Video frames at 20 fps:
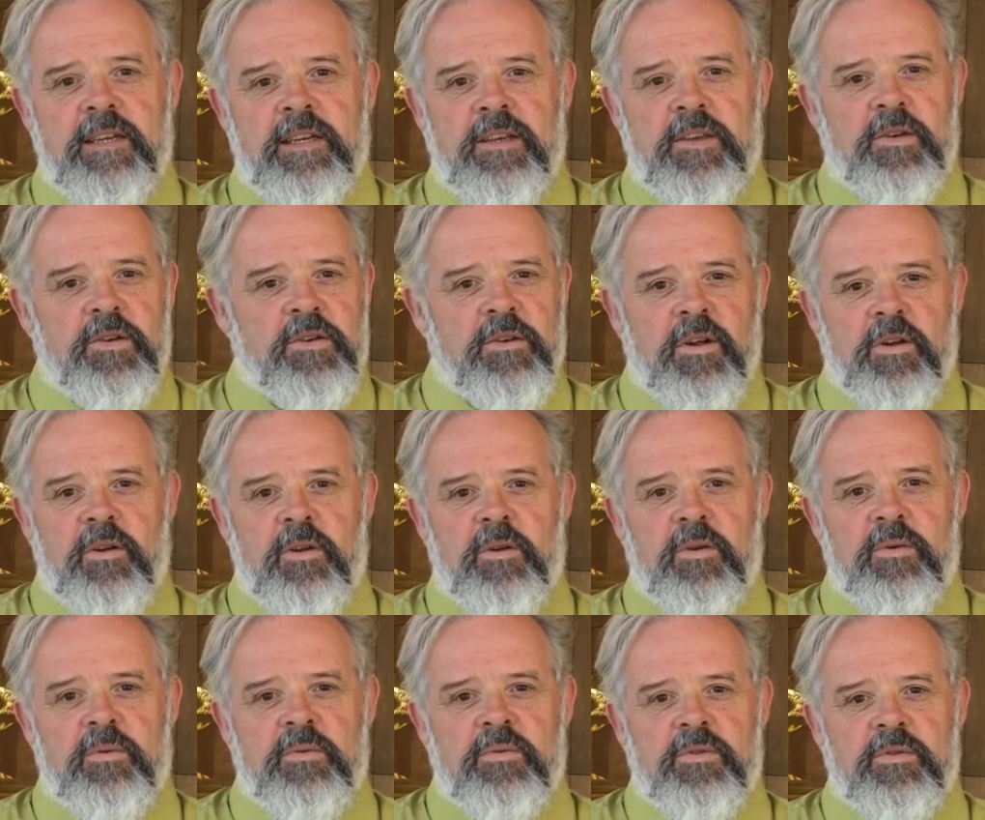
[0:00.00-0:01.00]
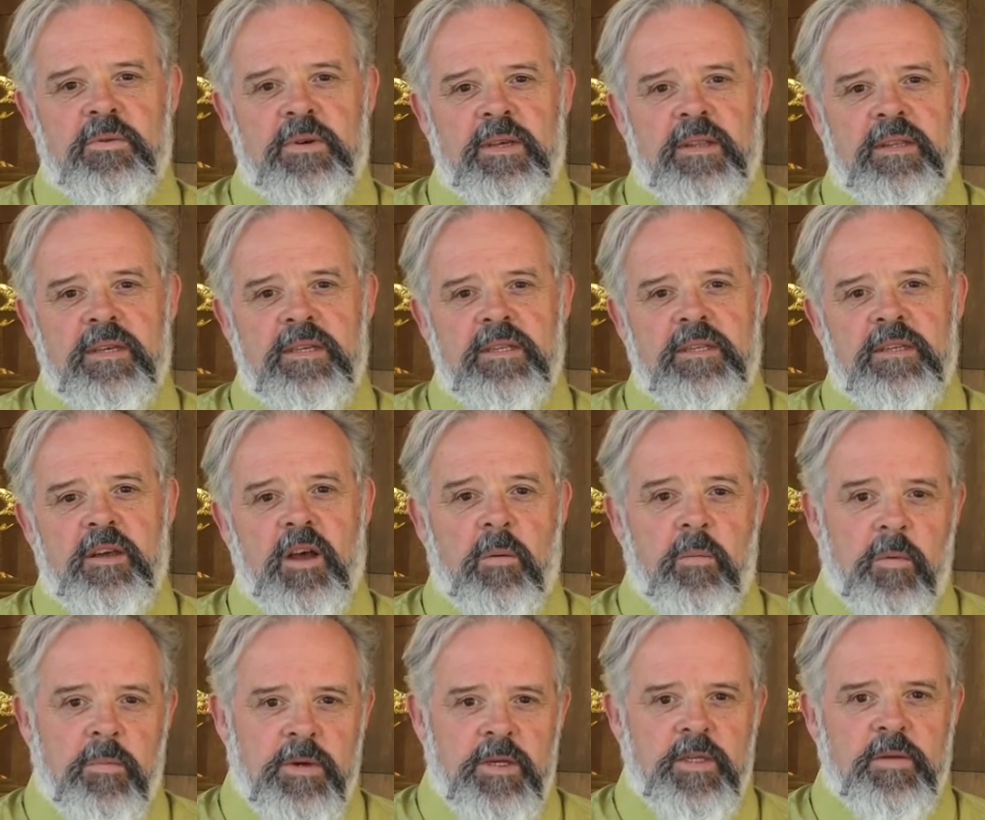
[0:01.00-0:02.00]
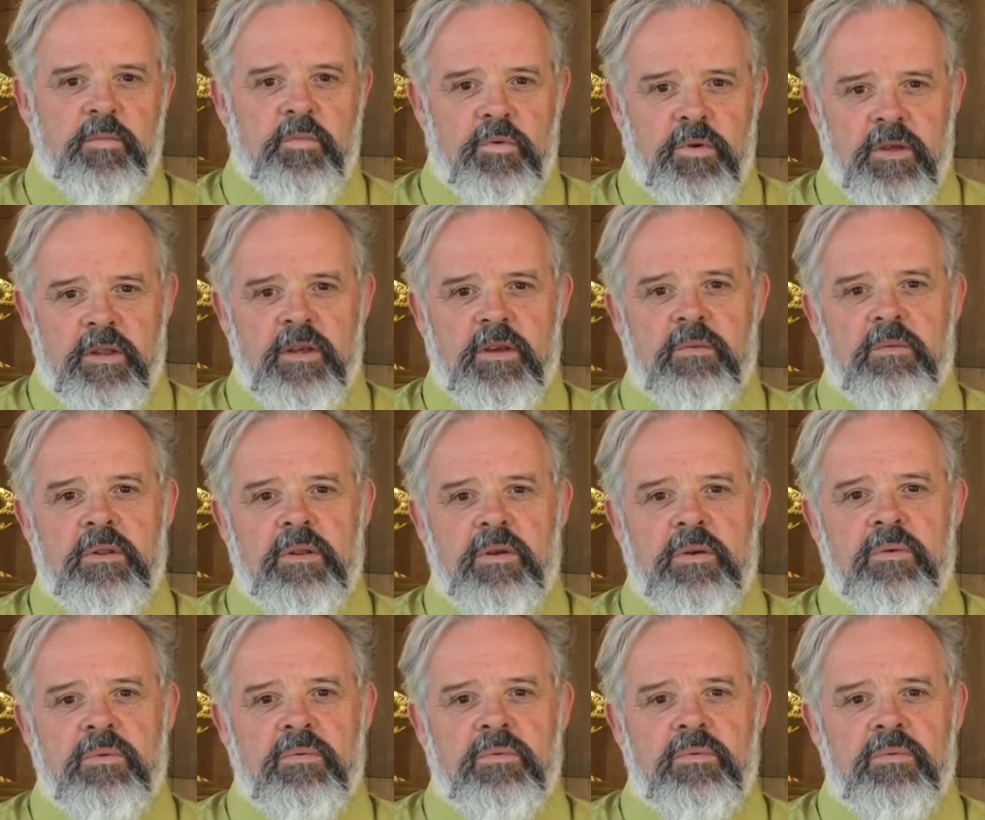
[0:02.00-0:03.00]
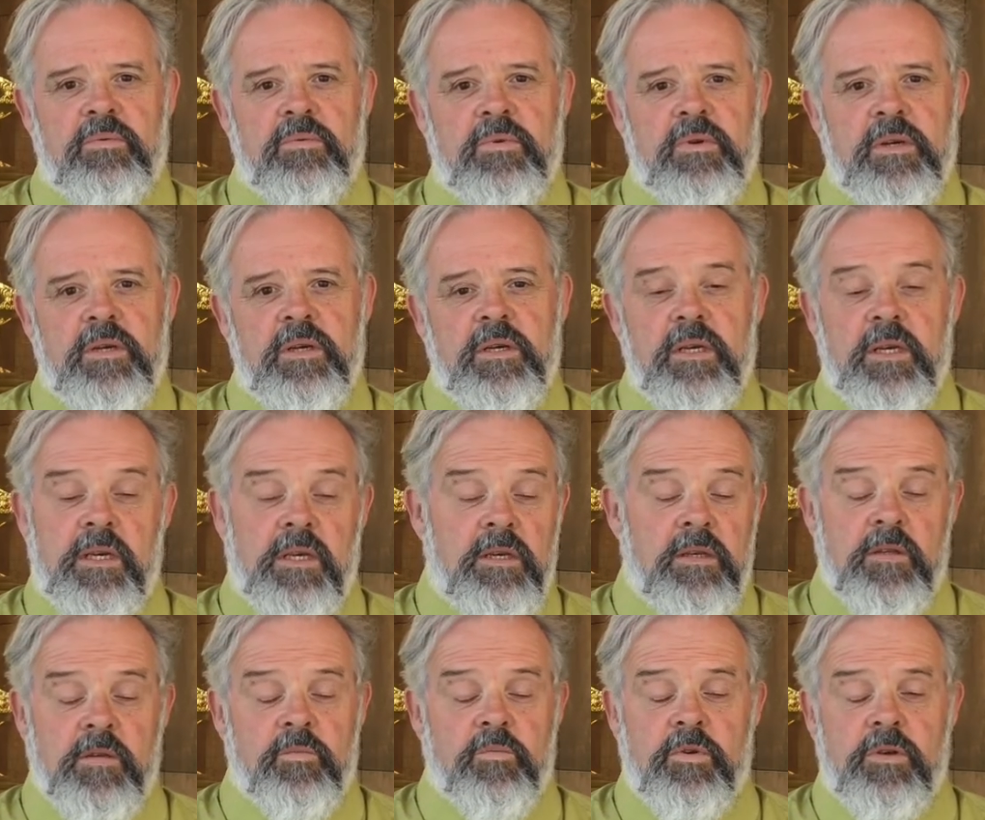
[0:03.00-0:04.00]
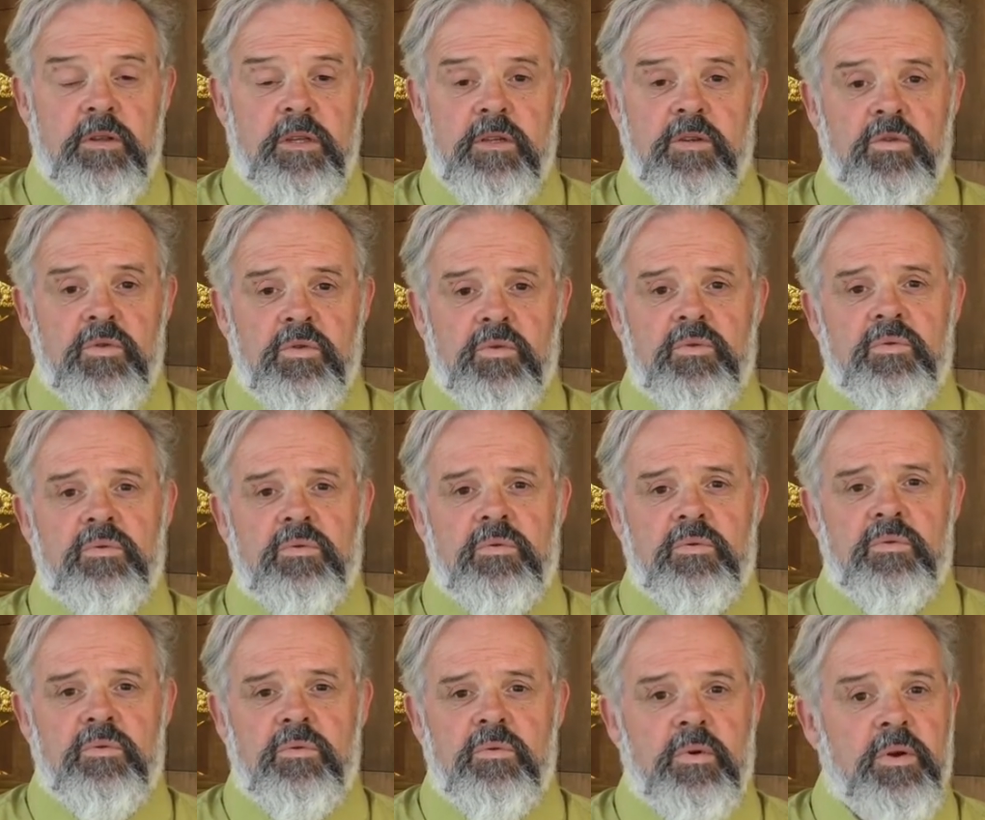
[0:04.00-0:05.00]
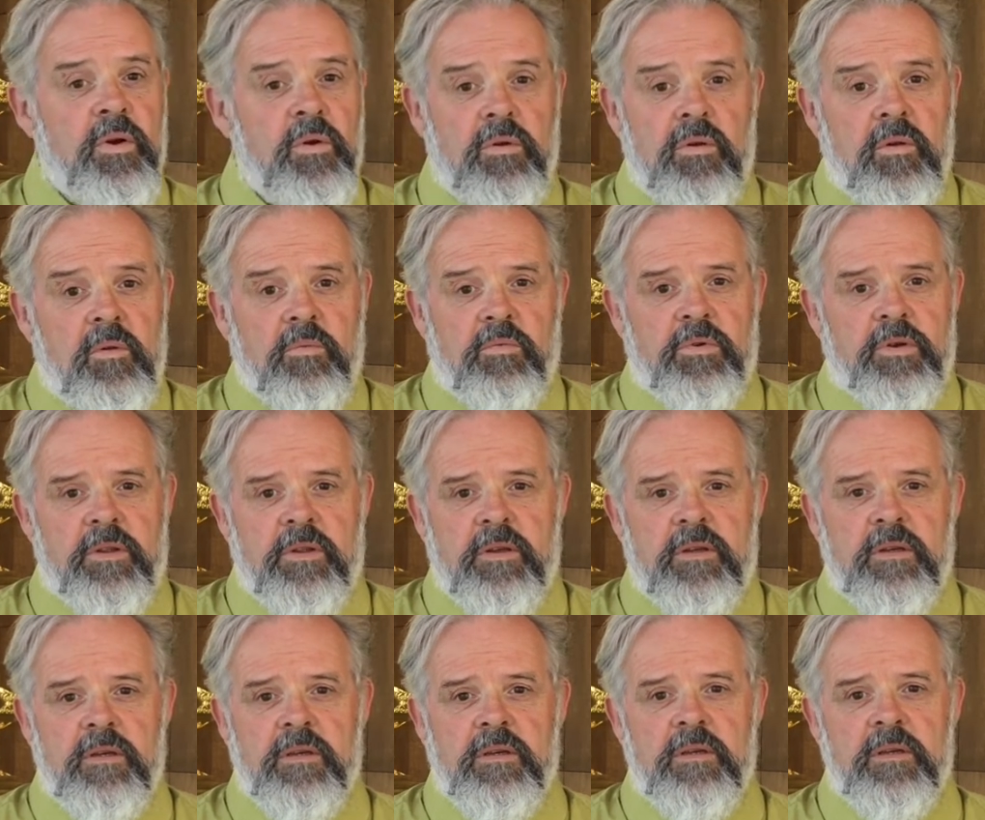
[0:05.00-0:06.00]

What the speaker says: you're not alone doing this. Karmapa is breathing with you. He is breathing too. We're all breathing.